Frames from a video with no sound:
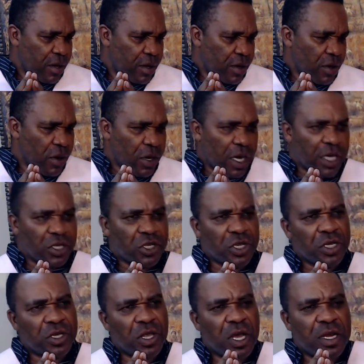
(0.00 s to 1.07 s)
Okay,
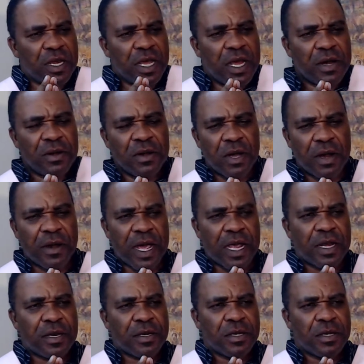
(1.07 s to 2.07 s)
she's not there. All right.